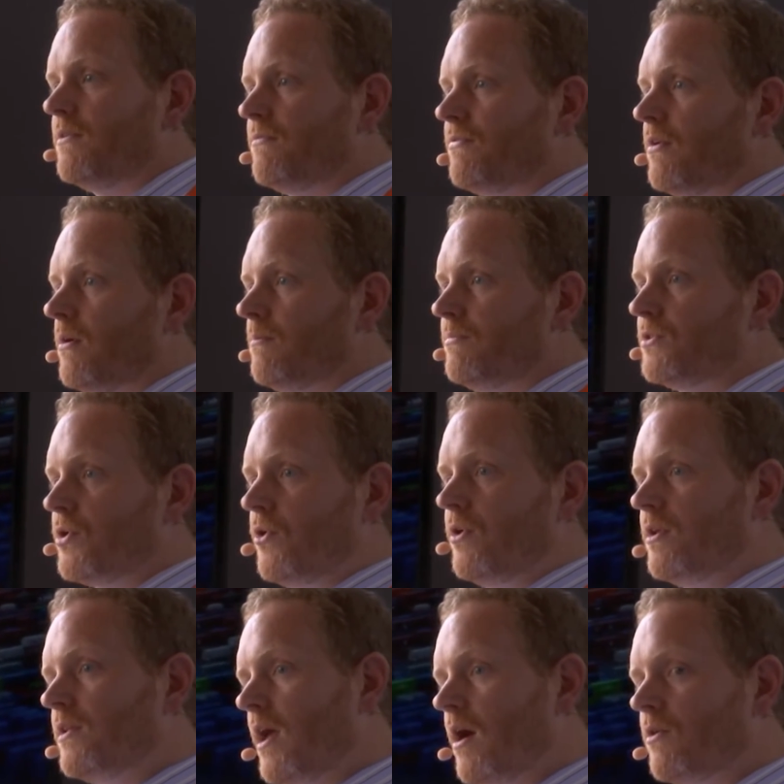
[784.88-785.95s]
from
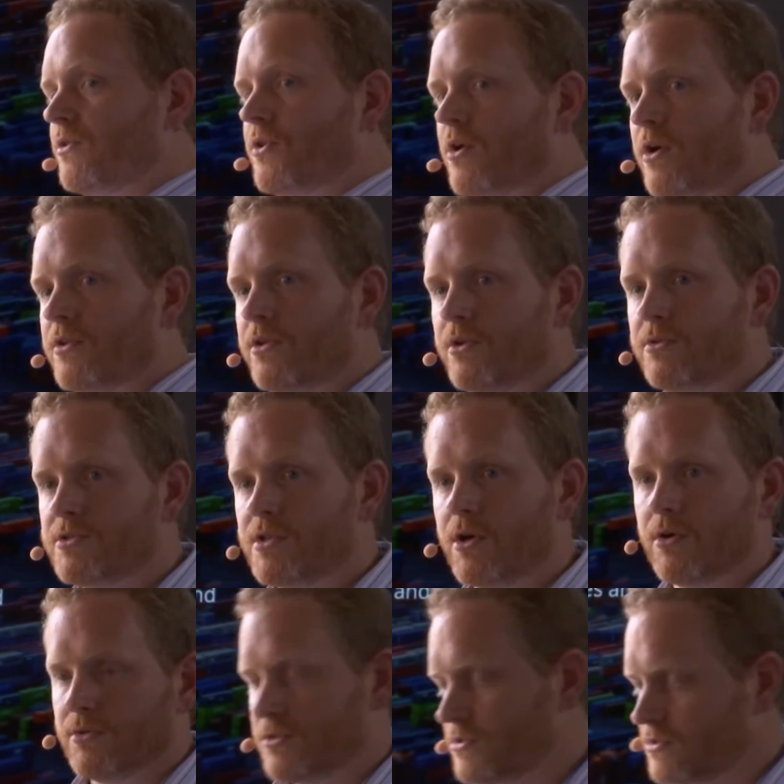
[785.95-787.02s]
turning down your unused
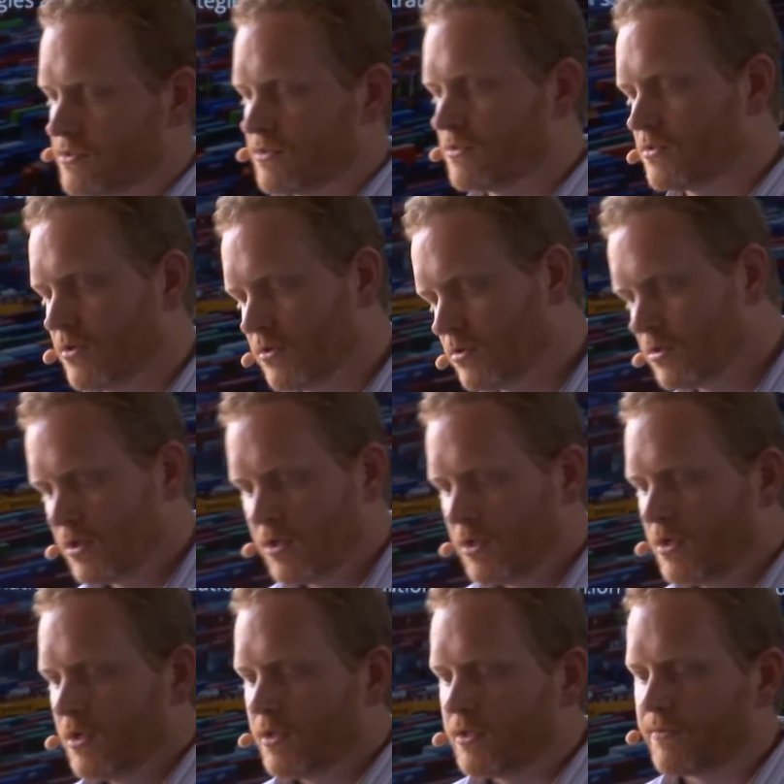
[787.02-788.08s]
hosts. And so
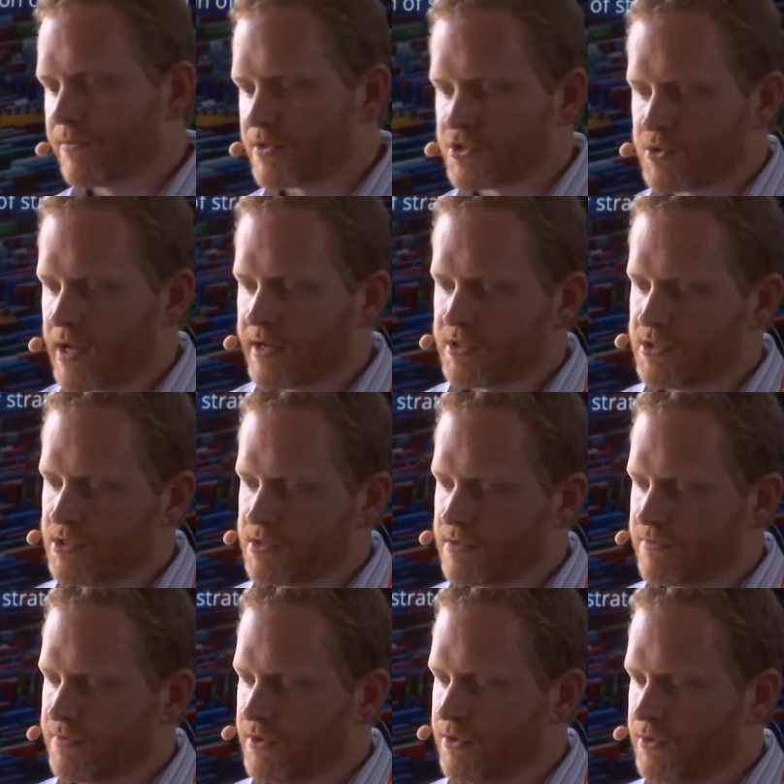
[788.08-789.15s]
different strategies
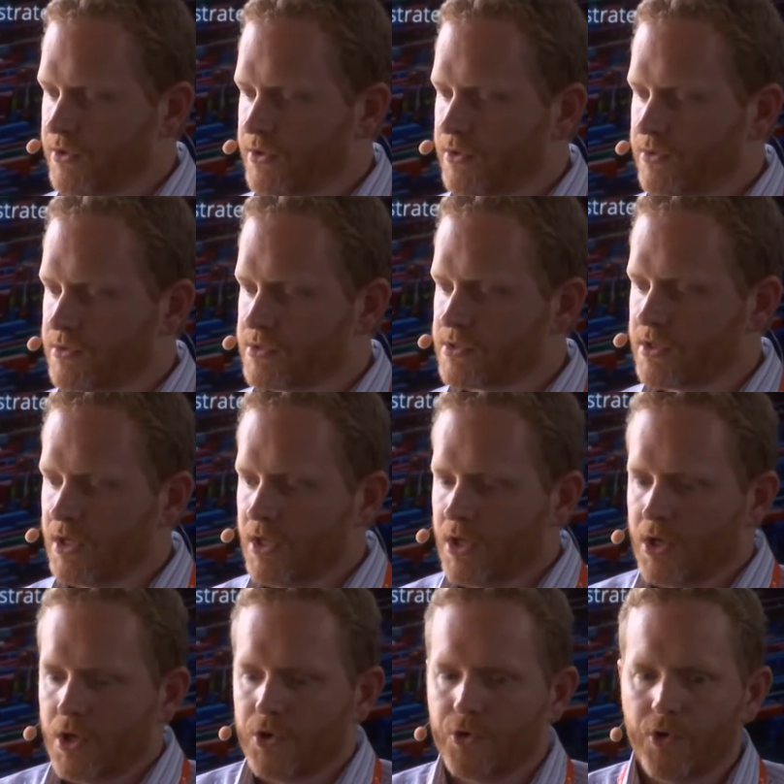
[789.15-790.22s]
for you to use.
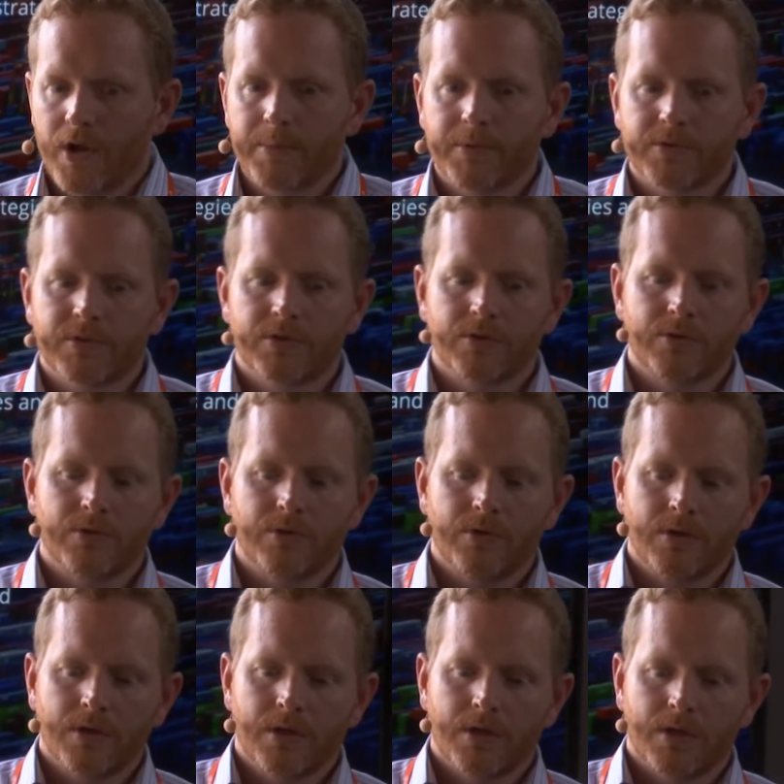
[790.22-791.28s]
You're able
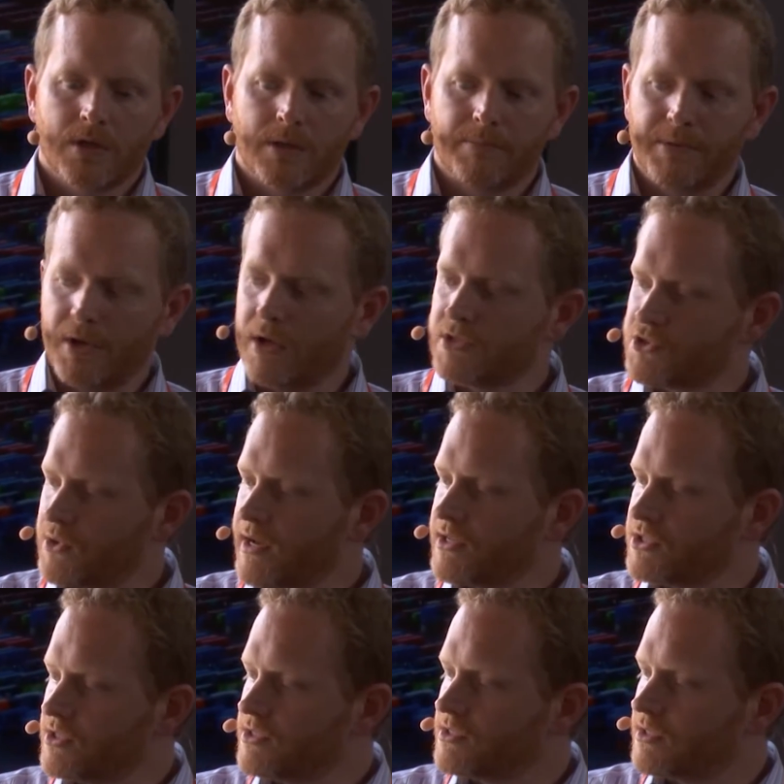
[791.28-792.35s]
to, beyond
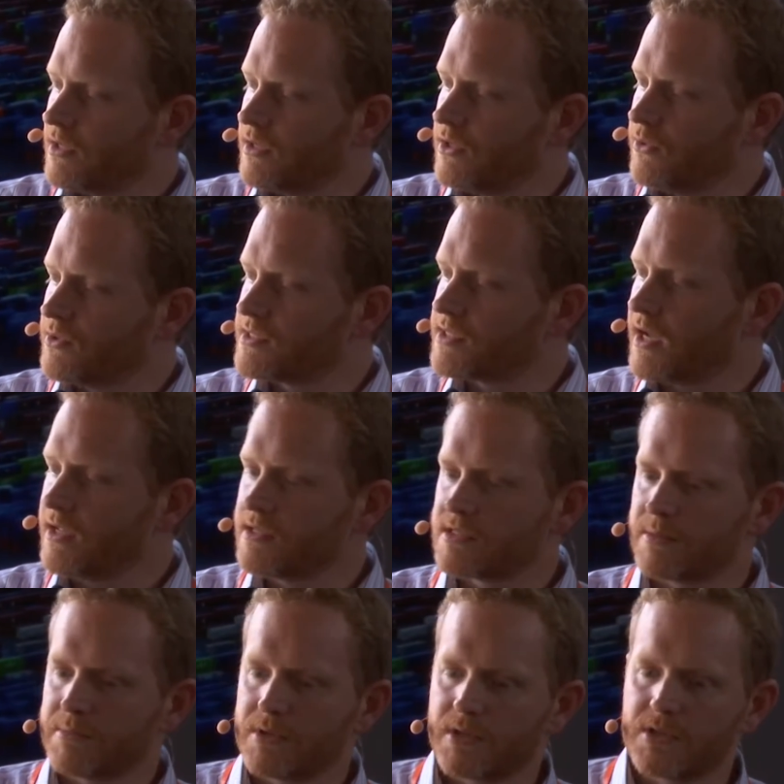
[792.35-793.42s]
strategies, assign
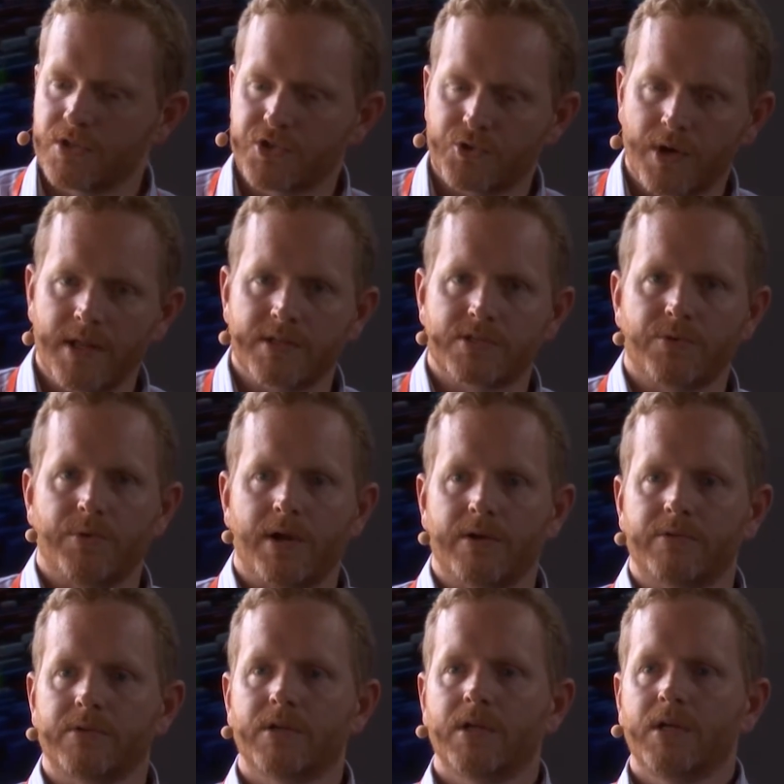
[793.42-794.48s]
some constraints
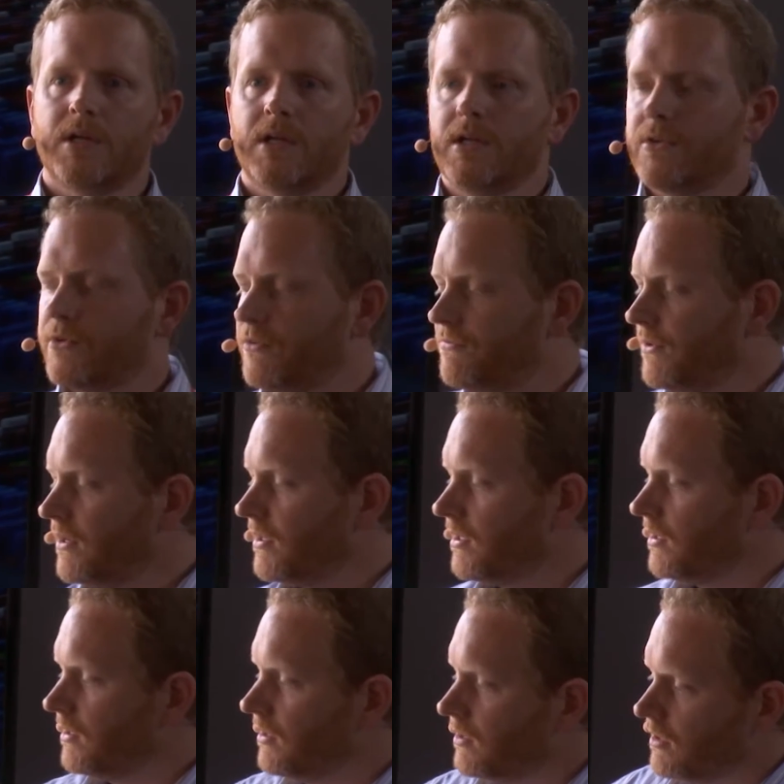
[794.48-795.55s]
around either
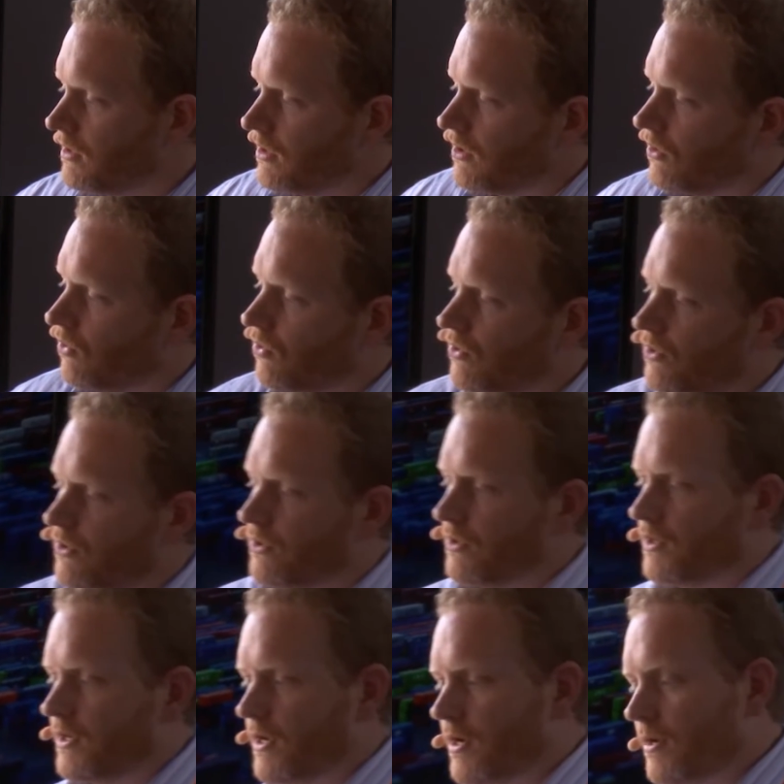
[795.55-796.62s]
affinity
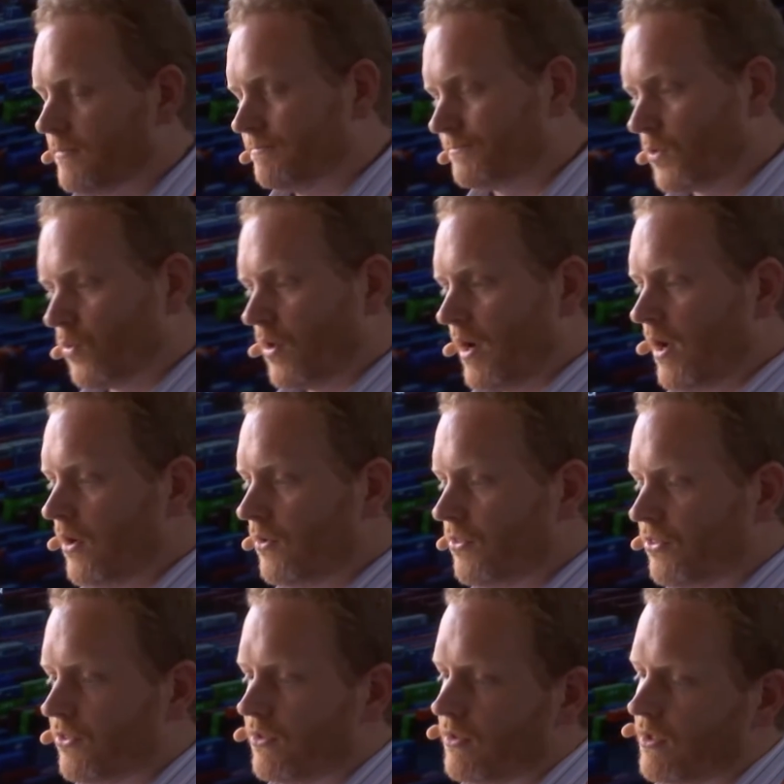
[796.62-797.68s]
or
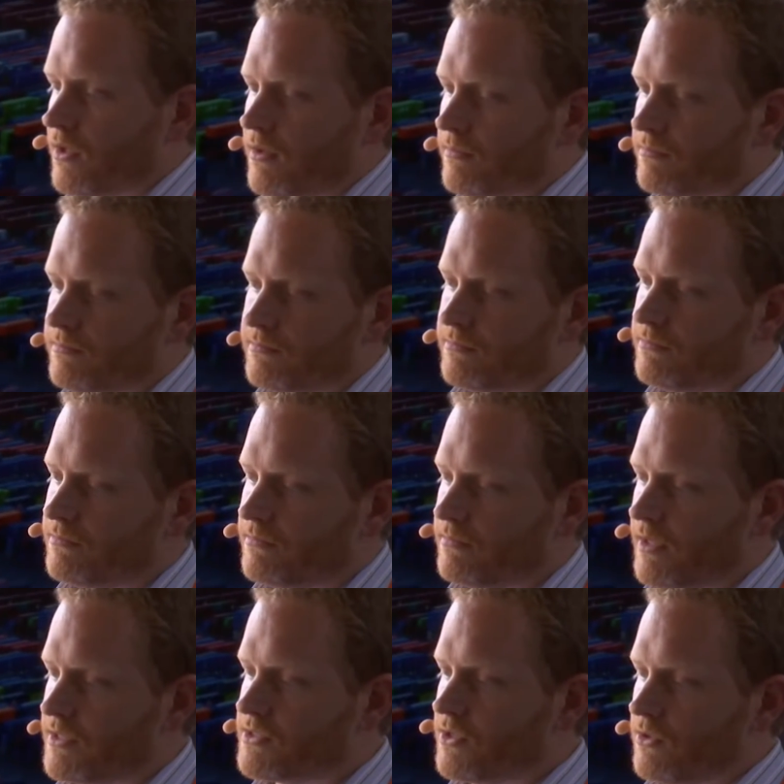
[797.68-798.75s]
health.
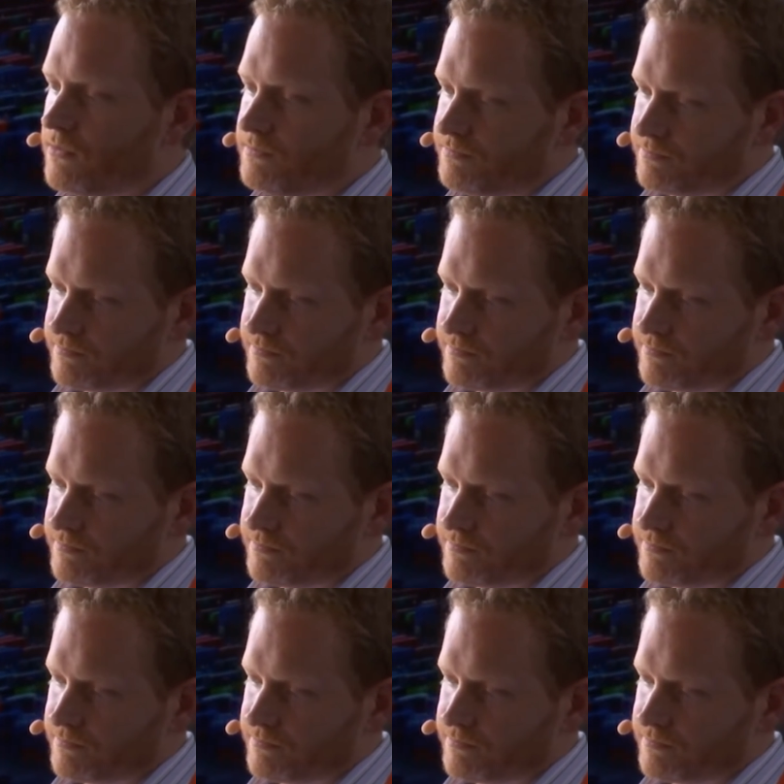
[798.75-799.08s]
And so